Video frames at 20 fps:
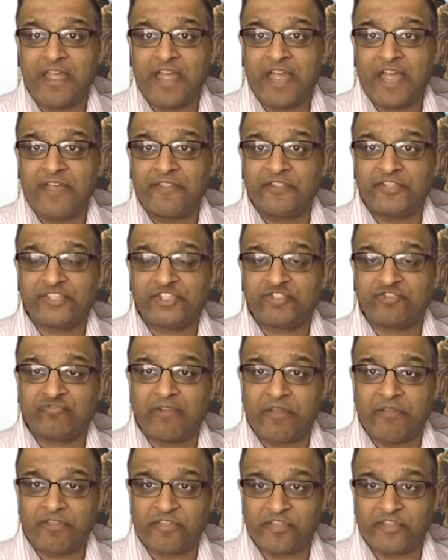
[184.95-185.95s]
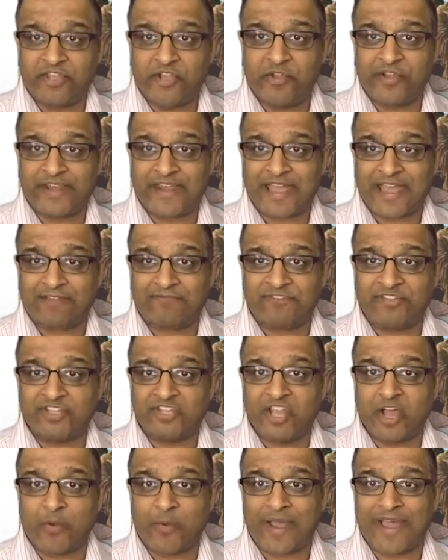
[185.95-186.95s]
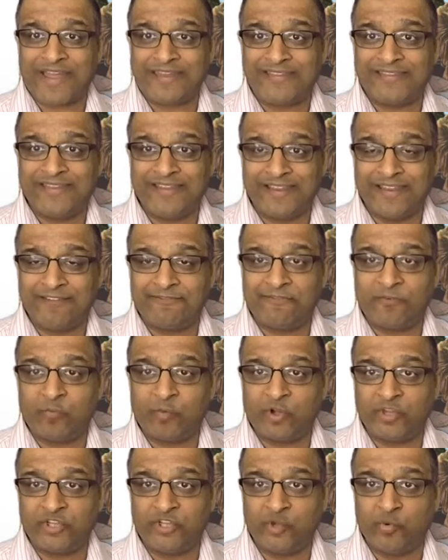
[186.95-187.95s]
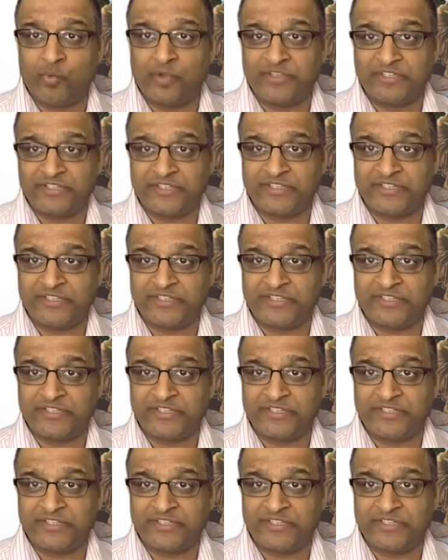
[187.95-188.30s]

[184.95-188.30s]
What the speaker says: and the strength that you can have to go out and deliver what you want to